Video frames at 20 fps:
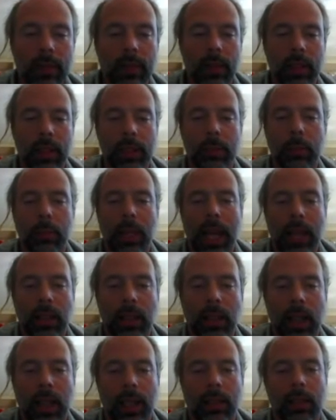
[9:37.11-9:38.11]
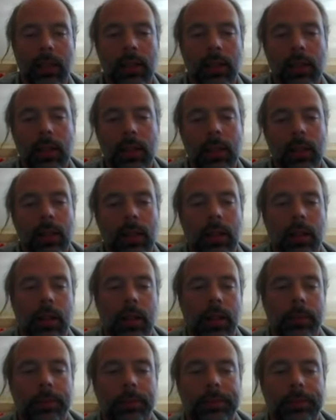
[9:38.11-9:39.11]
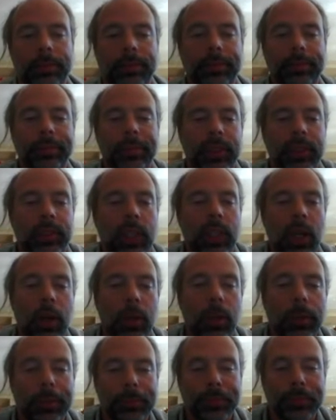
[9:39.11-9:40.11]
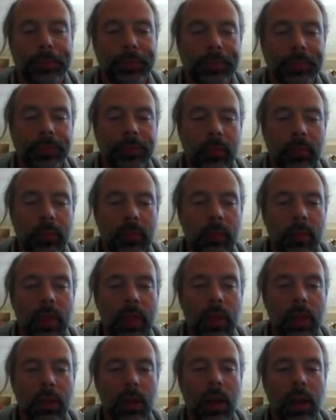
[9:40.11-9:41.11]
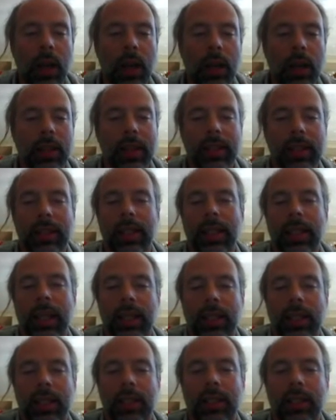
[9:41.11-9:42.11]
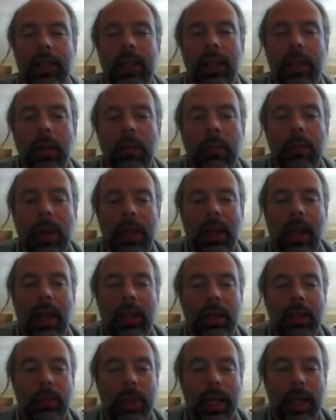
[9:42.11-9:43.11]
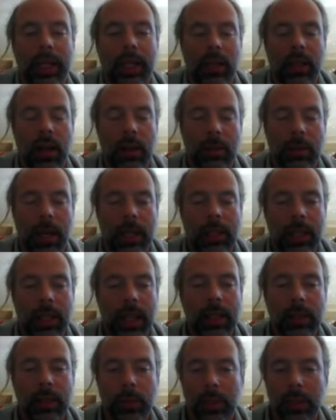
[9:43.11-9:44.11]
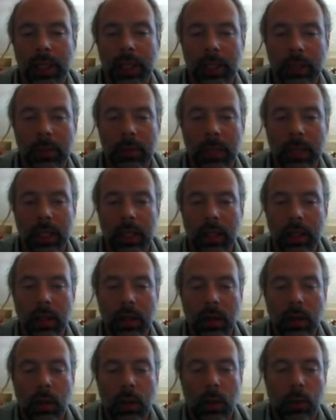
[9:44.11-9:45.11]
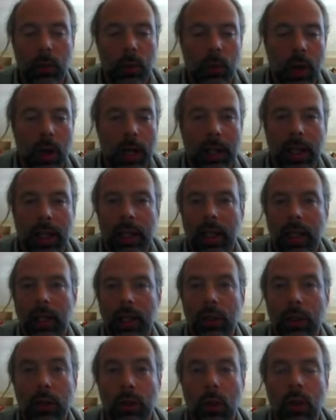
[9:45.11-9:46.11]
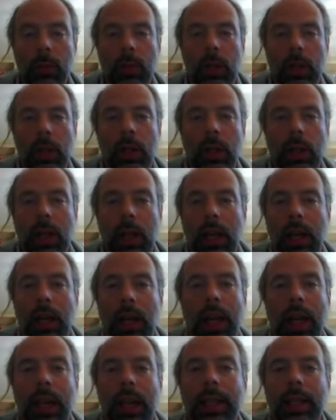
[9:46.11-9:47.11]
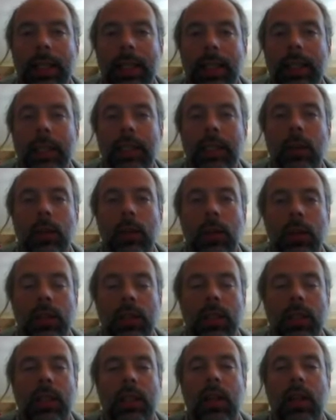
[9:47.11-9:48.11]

these black lines. So these connections, depending on my test, will either be running normal XThin or